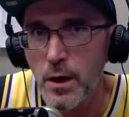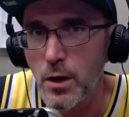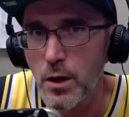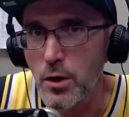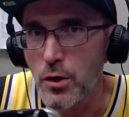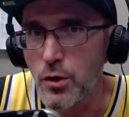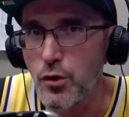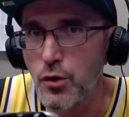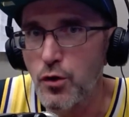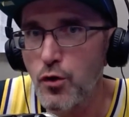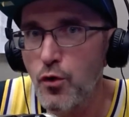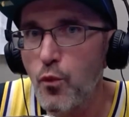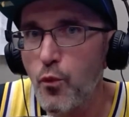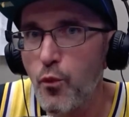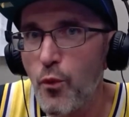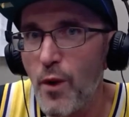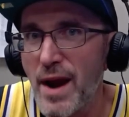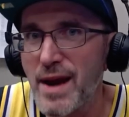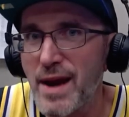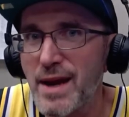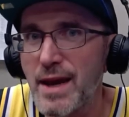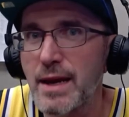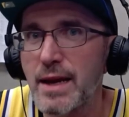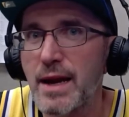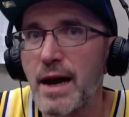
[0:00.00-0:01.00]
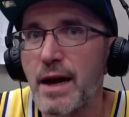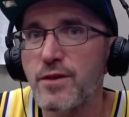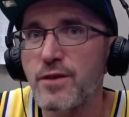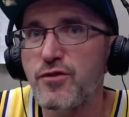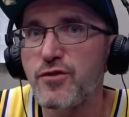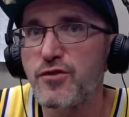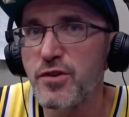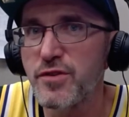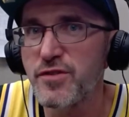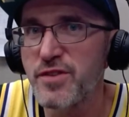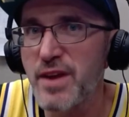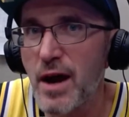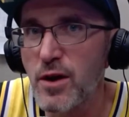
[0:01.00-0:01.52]
you recognize
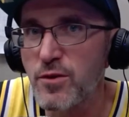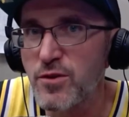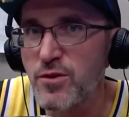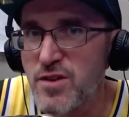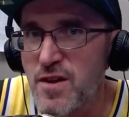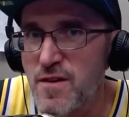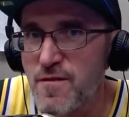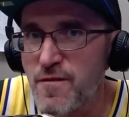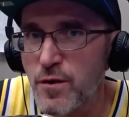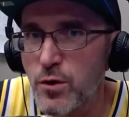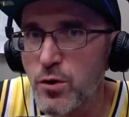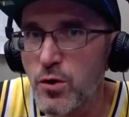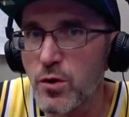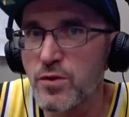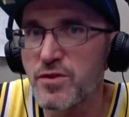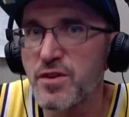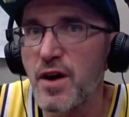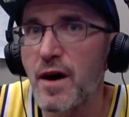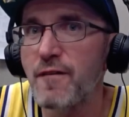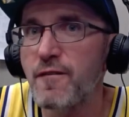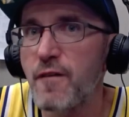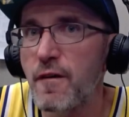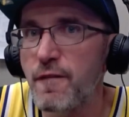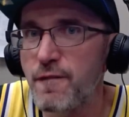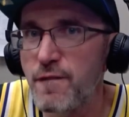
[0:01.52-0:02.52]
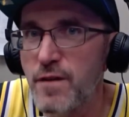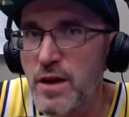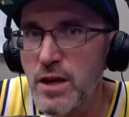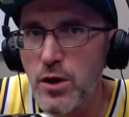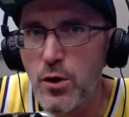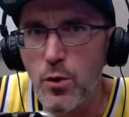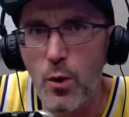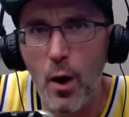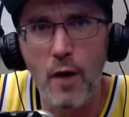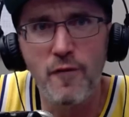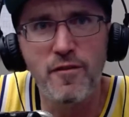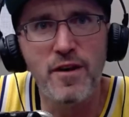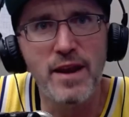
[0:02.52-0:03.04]
just how difficult of a
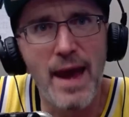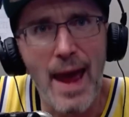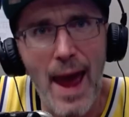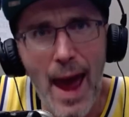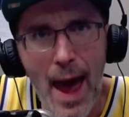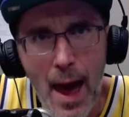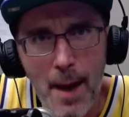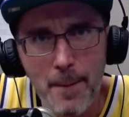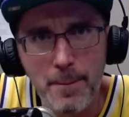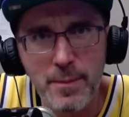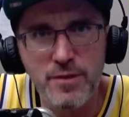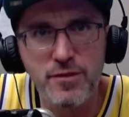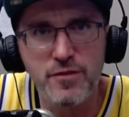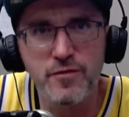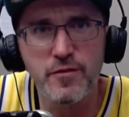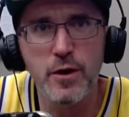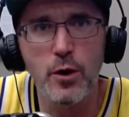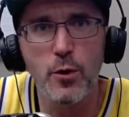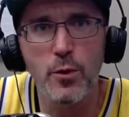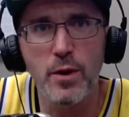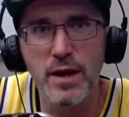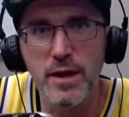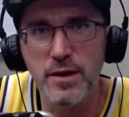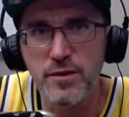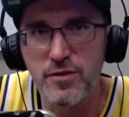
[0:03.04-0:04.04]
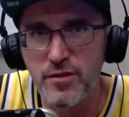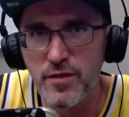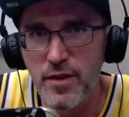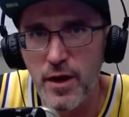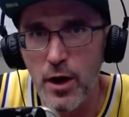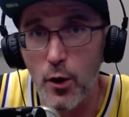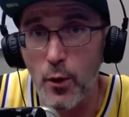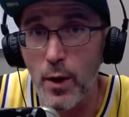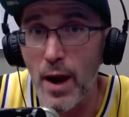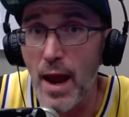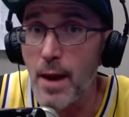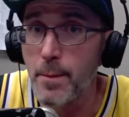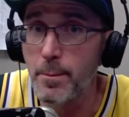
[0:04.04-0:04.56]
venue, of an atmosphere is
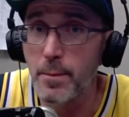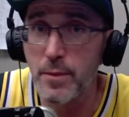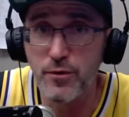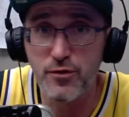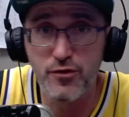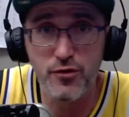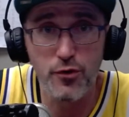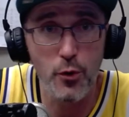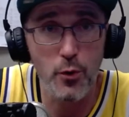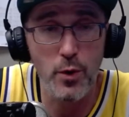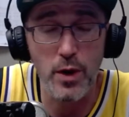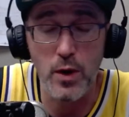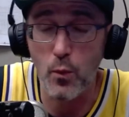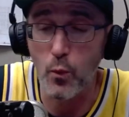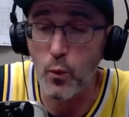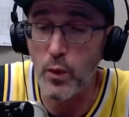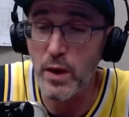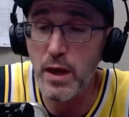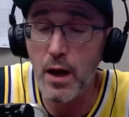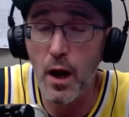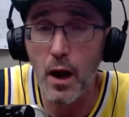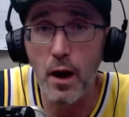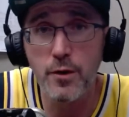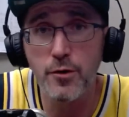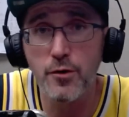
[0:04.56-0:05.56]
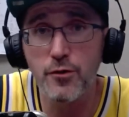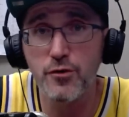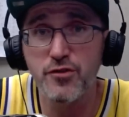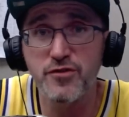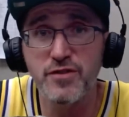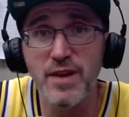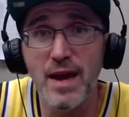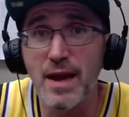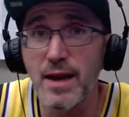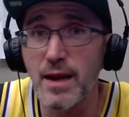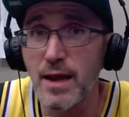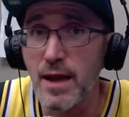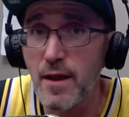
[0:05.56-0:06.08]
there. And Missouri, we
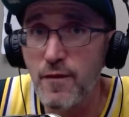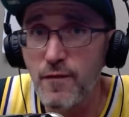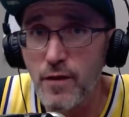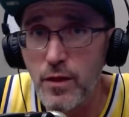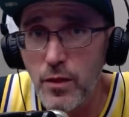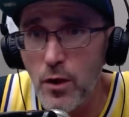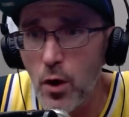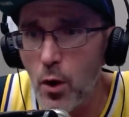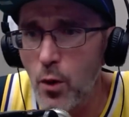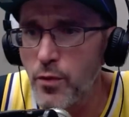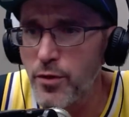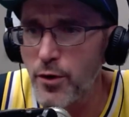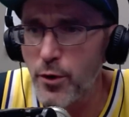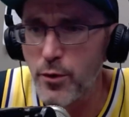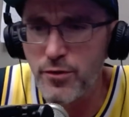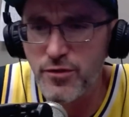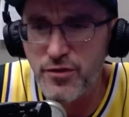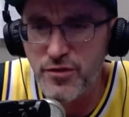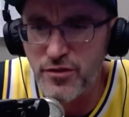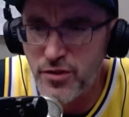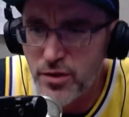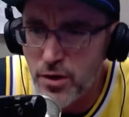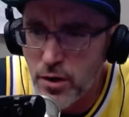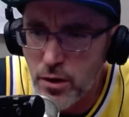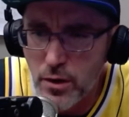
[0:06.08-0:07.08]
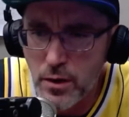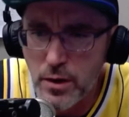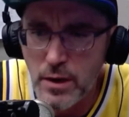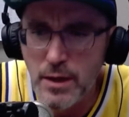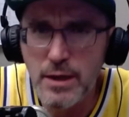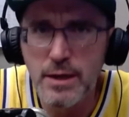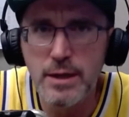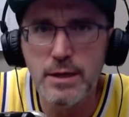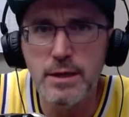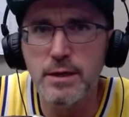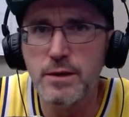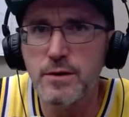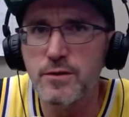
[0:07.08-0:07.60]
understand, even though there's still
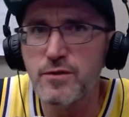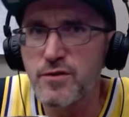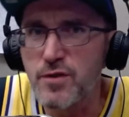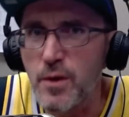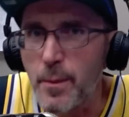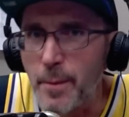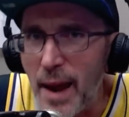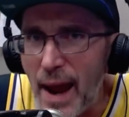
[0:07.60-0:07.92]
some